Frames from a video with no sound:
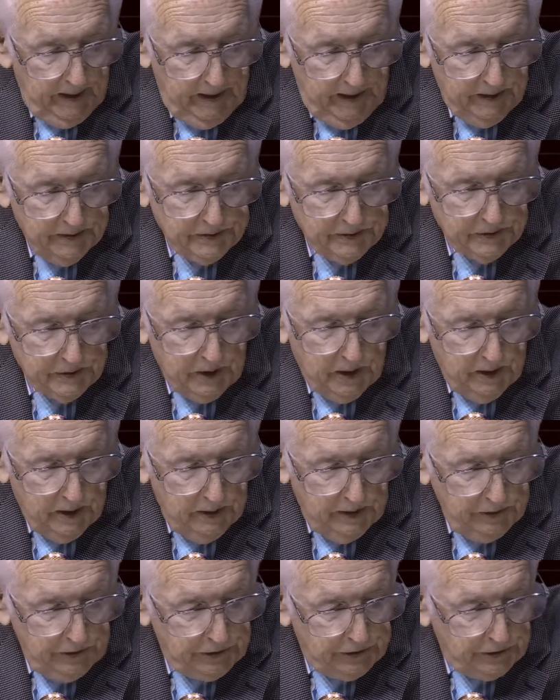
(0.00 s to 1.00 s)
it's going
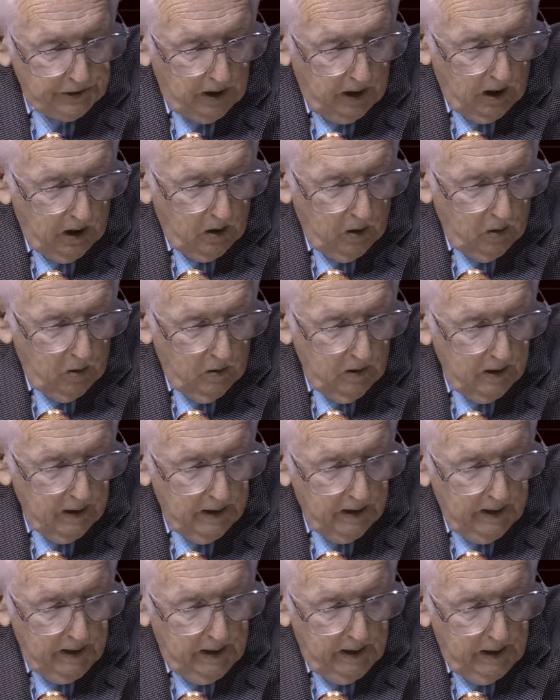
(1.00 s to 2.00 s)
to show
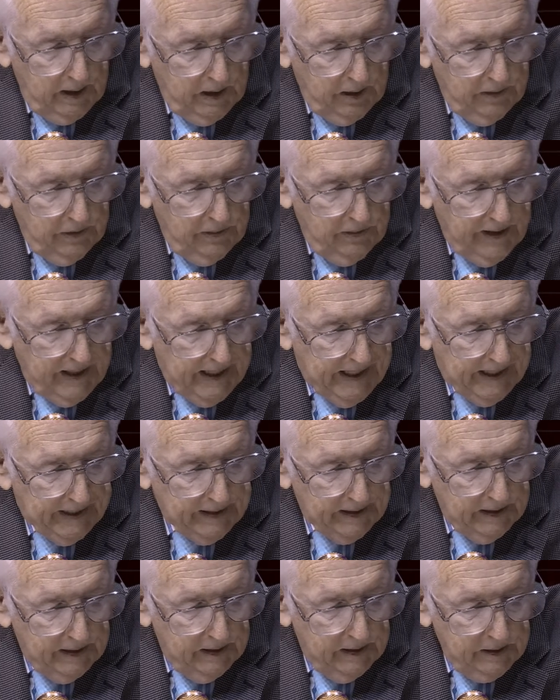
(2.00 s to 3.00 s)
that